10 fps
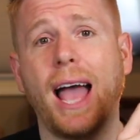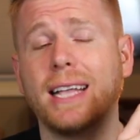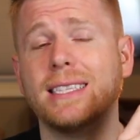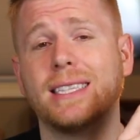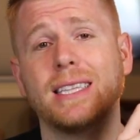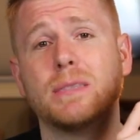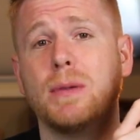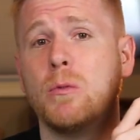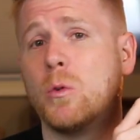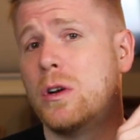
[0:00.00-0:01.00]
I can see this
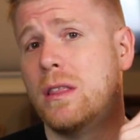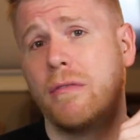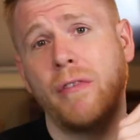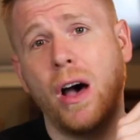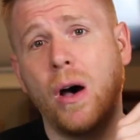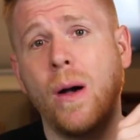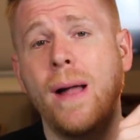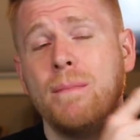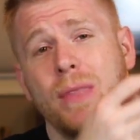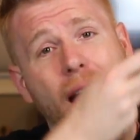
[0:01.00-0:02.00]
being worn in the
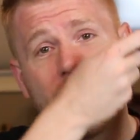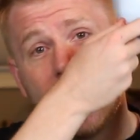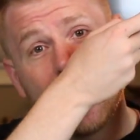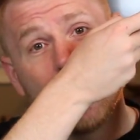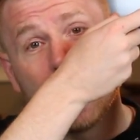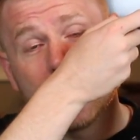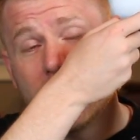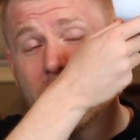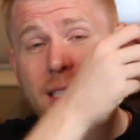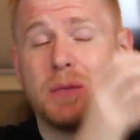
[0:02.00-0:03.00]
fall. I think it
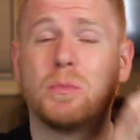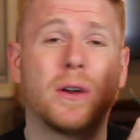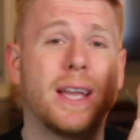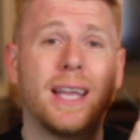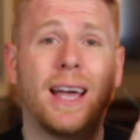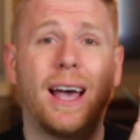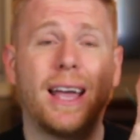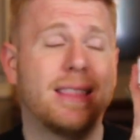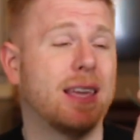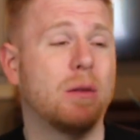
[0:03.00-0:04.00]
works in the spring.
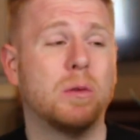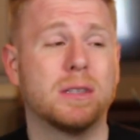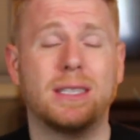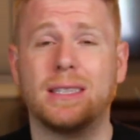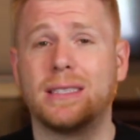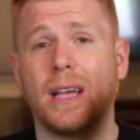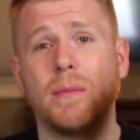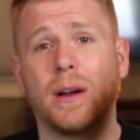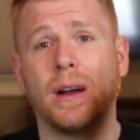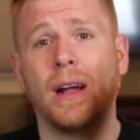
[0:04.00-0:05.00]
I think it works in the
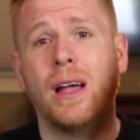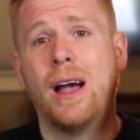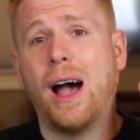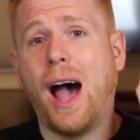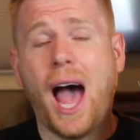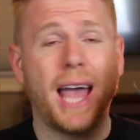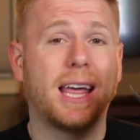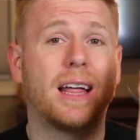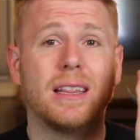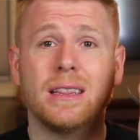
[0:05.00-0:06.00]
summer.
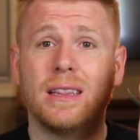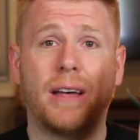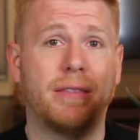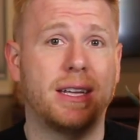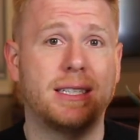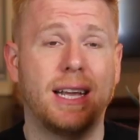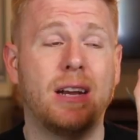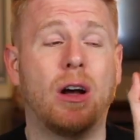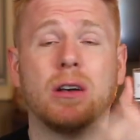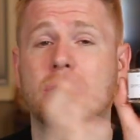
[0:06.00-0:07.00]
I love it,
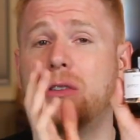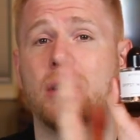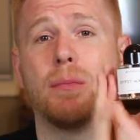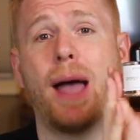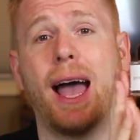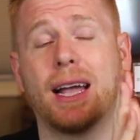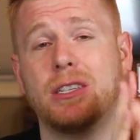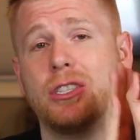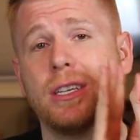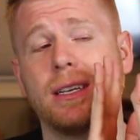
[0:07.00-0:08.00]
and also their
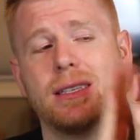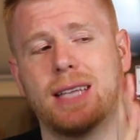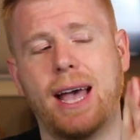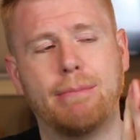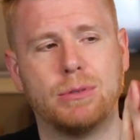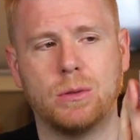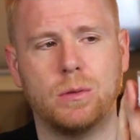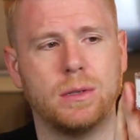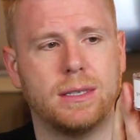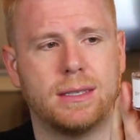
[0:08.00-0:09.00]
packaging is
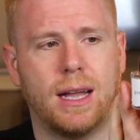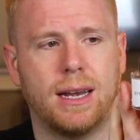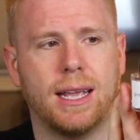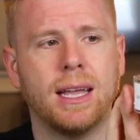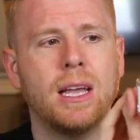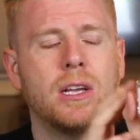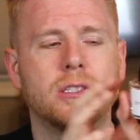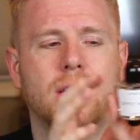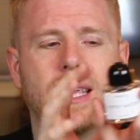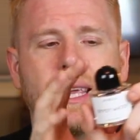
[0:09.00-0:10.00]
absolutely stunning.
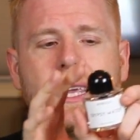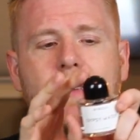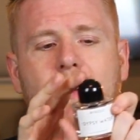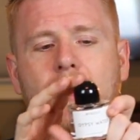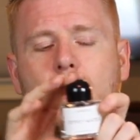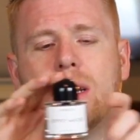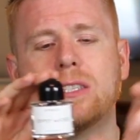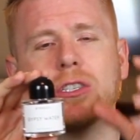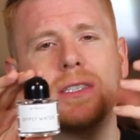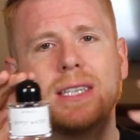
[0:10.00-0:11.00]
So like even when
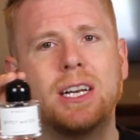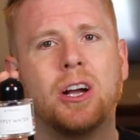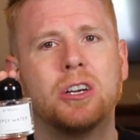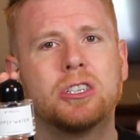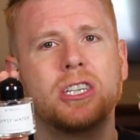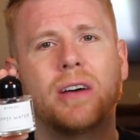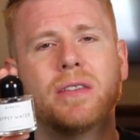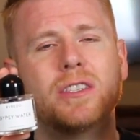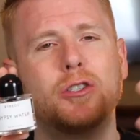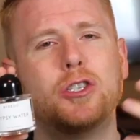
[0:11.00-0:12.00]
it's just sitting on your
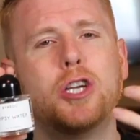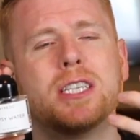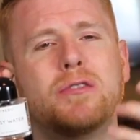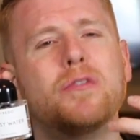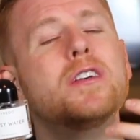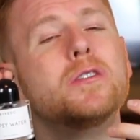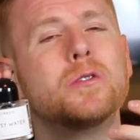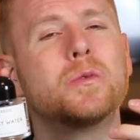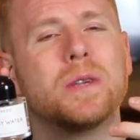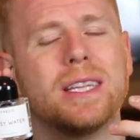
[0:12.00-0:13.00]
shelf, it just
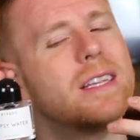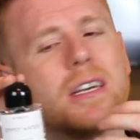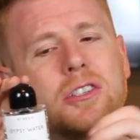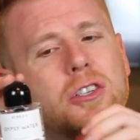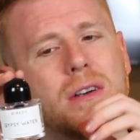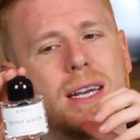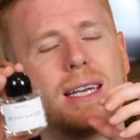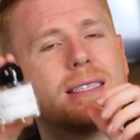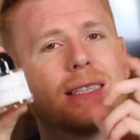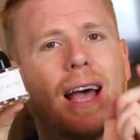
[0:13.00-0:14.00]
feels really
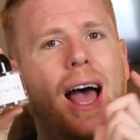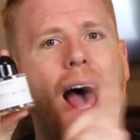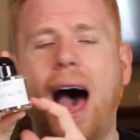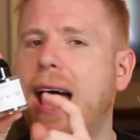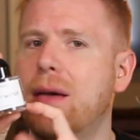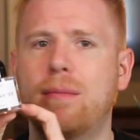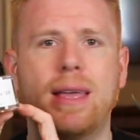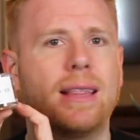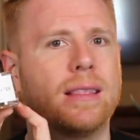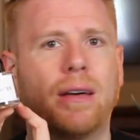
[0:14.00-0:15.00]
luxurious. I am
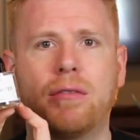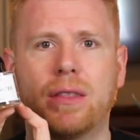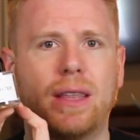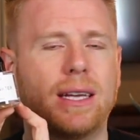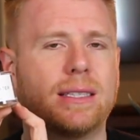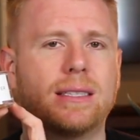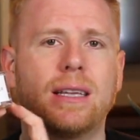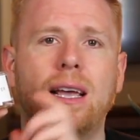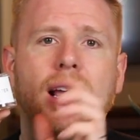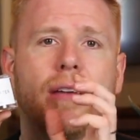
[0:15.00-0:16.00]
in love with
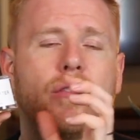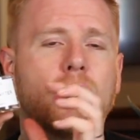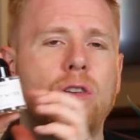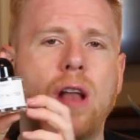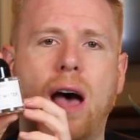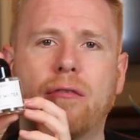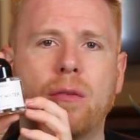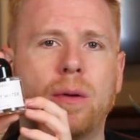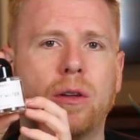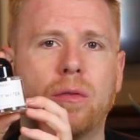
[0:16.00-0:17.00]
this. If you're not
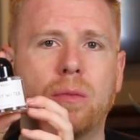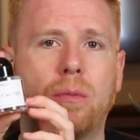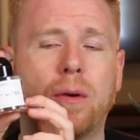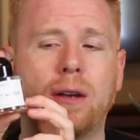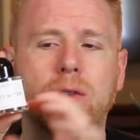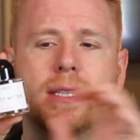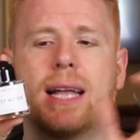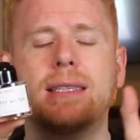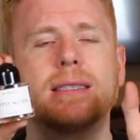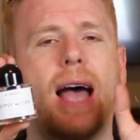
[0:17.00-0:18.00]
familiar with Byredo
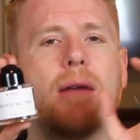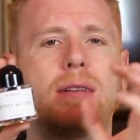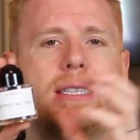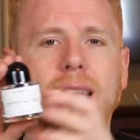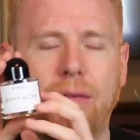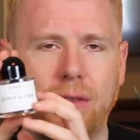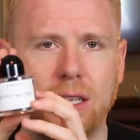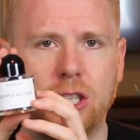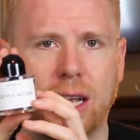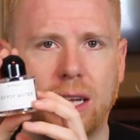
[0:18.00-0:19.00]
scents, I would
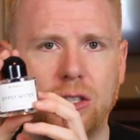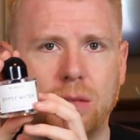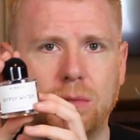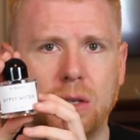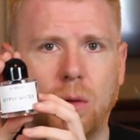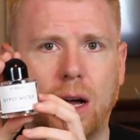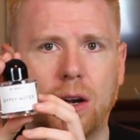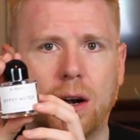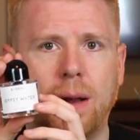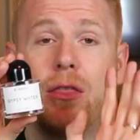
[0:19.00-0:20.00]
definitely check out Gypsy
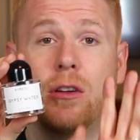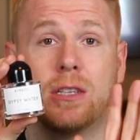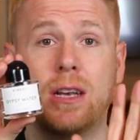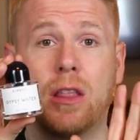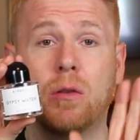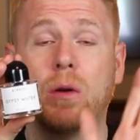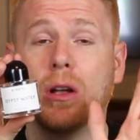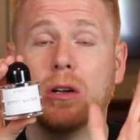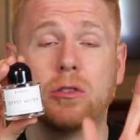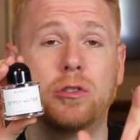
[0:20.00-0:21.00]
Water. There's another
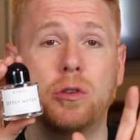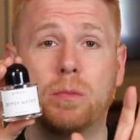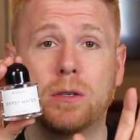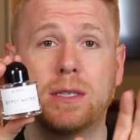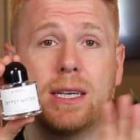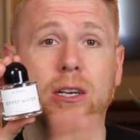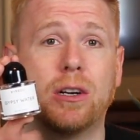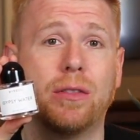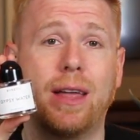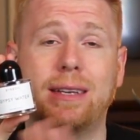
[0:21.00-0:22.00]
one called Super
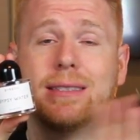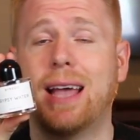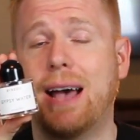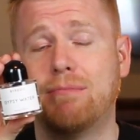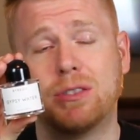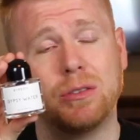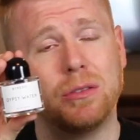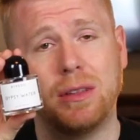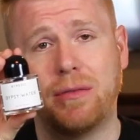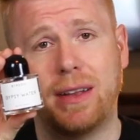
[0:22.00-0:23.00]
Cedar that is
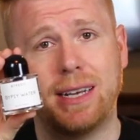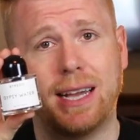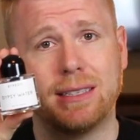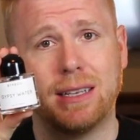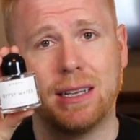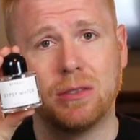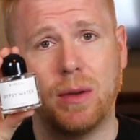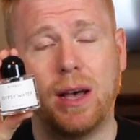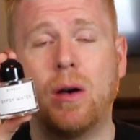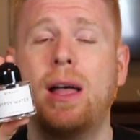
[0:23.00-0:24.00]
absolutely fantastic as
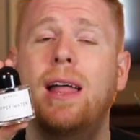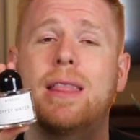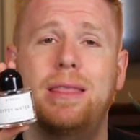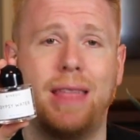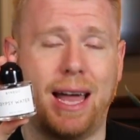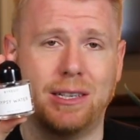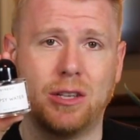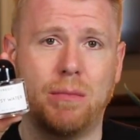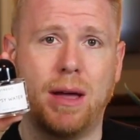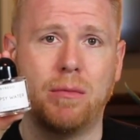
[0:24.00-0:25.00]
well. That is
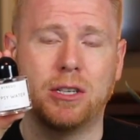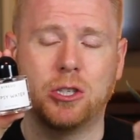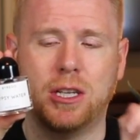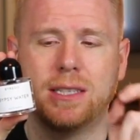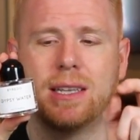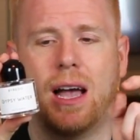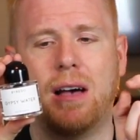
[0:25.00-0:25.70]
on my wish list.